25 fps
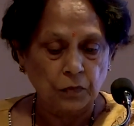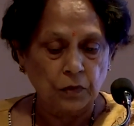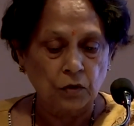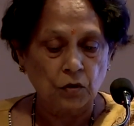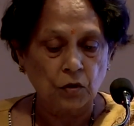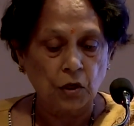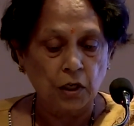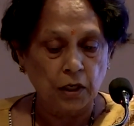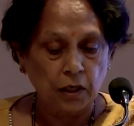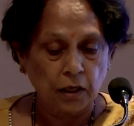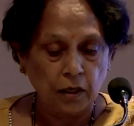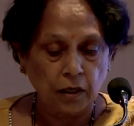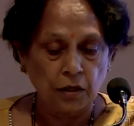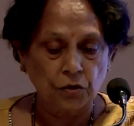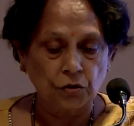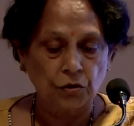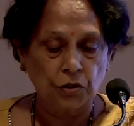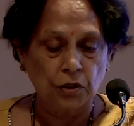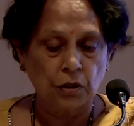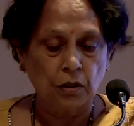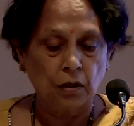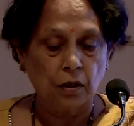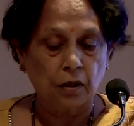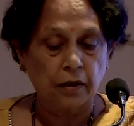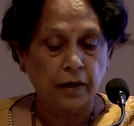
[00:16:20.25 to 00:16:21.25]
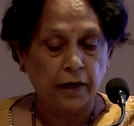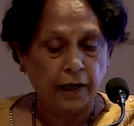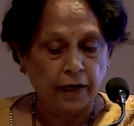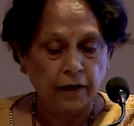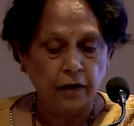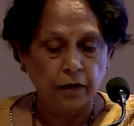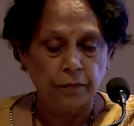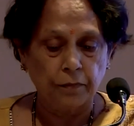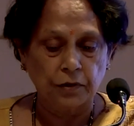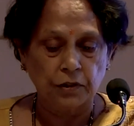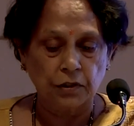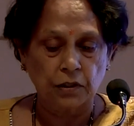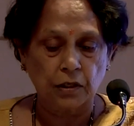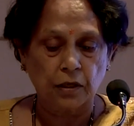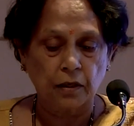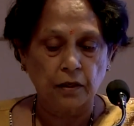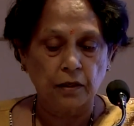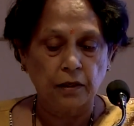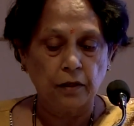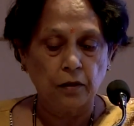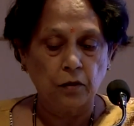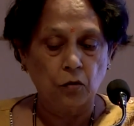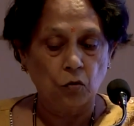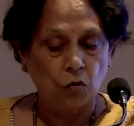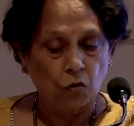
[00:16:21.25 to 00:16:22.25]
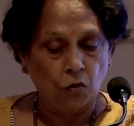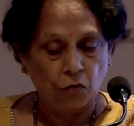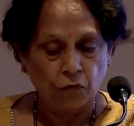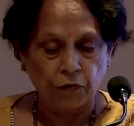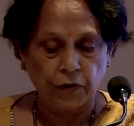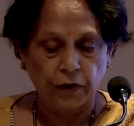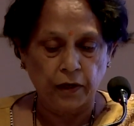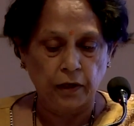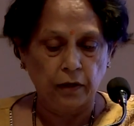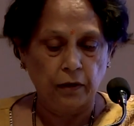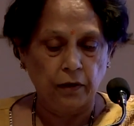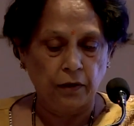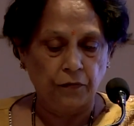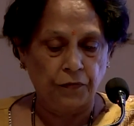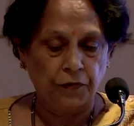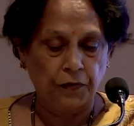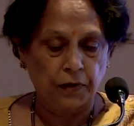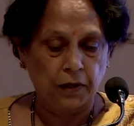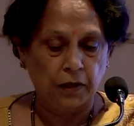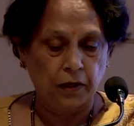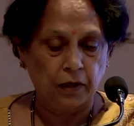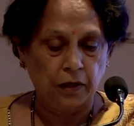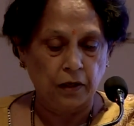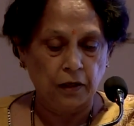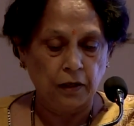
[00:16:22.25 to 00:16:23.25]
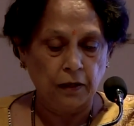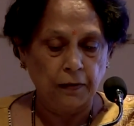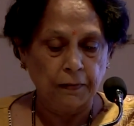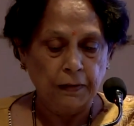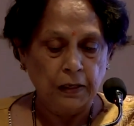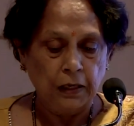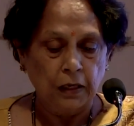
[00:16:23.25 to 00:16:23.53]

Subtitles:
3 kg, cried immediately, no feeding difficulty.